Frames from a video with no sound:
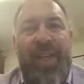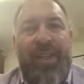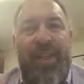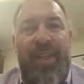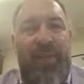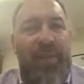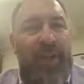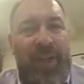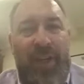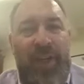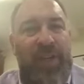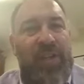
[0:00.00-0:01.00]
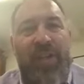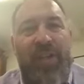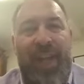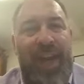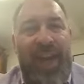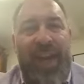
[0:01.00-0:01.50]
different
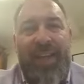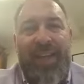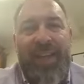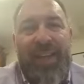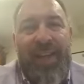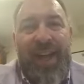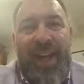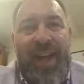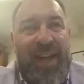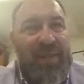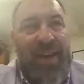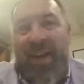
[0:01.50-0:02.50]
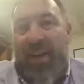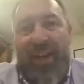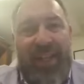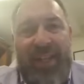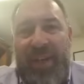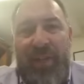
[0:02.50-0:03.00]
conditions and, yeah, like I
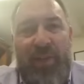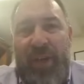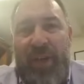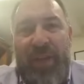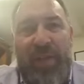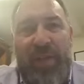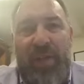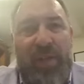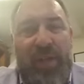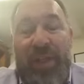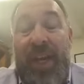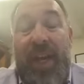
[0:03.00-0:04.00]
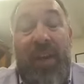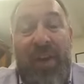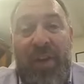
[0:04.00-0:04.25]
said, different exclusions. And a lot of